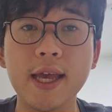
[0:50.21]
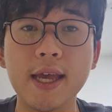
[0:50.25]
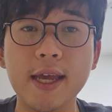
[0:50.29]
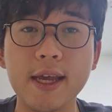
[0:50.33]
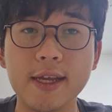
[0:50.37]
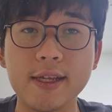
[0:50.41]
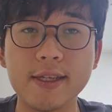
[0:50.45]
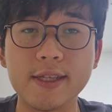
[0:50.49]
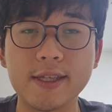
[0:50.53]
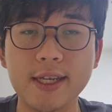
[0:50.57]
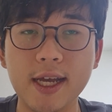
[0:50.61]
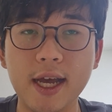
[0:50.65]

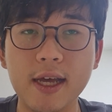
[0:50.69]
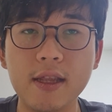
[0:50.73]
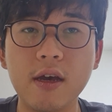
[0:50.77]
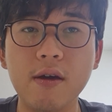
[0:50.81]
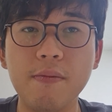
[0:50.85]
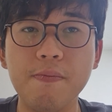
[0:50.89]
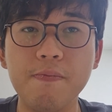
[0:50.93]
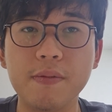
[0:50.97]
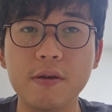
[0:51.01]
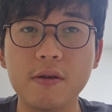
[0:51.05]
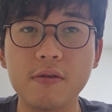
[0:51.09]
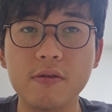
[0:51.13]
Instead
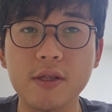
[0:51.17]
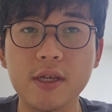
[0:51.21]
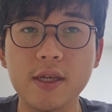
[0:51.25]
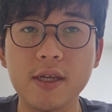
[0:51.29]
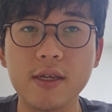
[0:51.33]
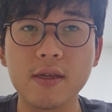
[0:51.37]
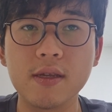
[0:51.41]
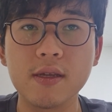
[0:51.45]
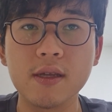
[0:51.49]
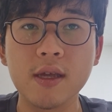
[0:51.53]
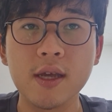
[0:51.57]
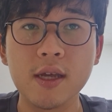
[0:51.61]
of
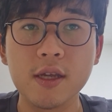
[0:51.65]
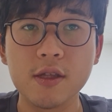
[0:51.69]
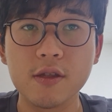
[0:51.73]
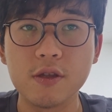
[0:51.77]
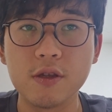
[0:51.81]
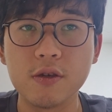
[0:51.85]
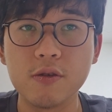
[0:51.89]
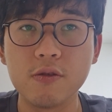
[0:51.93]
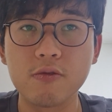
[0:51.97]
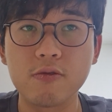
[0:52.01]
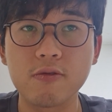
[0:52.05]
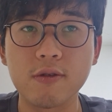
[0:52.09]
building
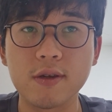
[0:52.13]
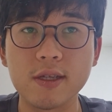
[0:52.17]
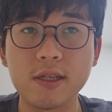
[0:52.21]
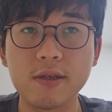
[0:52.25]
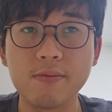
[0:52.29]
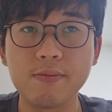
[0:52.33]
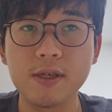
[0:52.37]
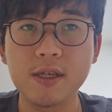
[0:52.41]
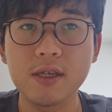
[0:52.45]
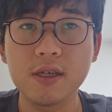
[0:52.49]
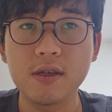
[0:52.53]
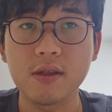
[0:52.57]
new
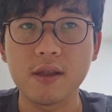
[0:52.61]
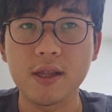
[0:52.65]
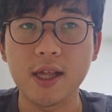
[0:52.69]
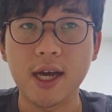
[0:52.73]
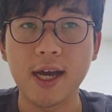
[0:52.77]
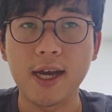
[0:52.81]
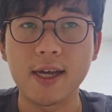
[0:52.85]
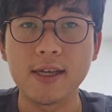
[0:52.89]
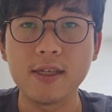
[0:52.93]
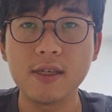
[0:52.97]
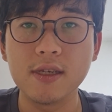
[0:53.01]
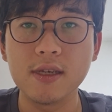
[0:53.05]
transmission
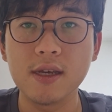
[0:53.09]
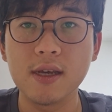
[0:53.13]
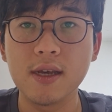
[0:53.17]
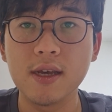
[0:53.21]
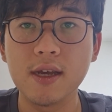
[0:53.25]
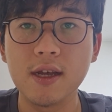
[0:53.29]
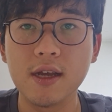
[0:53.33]
lines,